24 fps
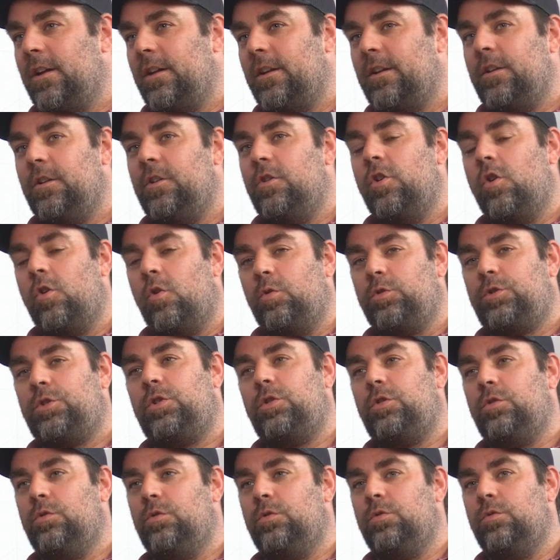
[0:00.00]
no
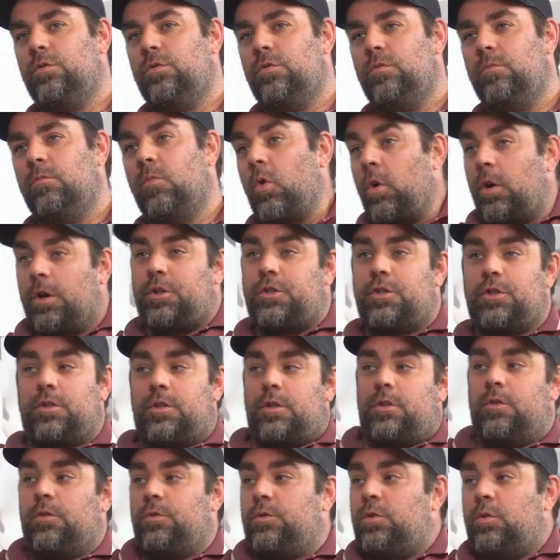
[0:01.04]
two mortgages and
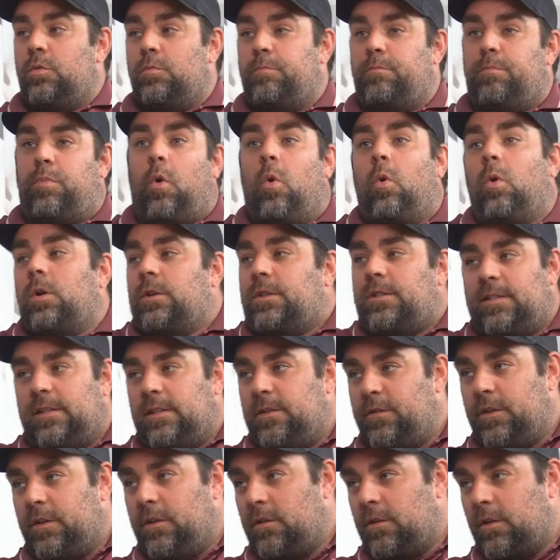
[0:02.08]
no two ports
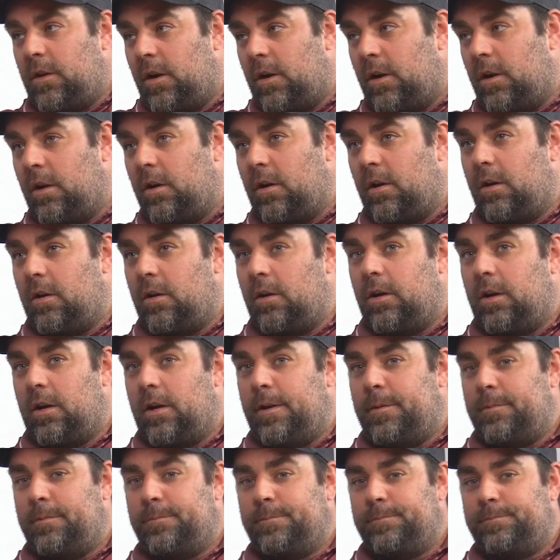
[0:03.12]
even
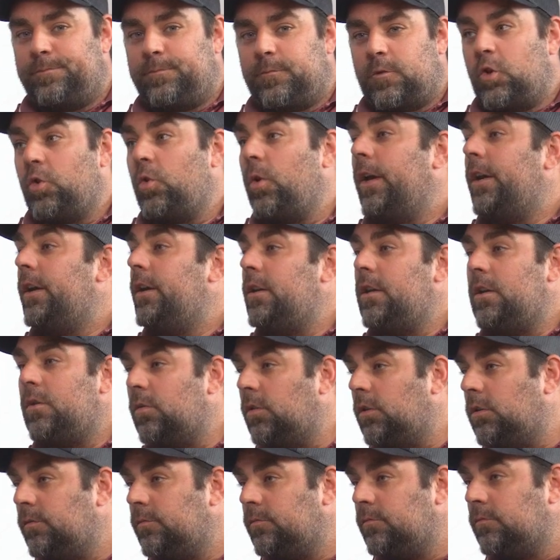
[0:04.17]
are created
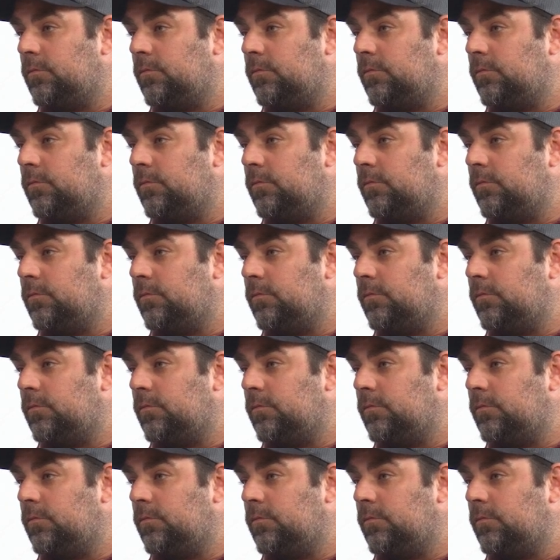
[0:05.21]
equal.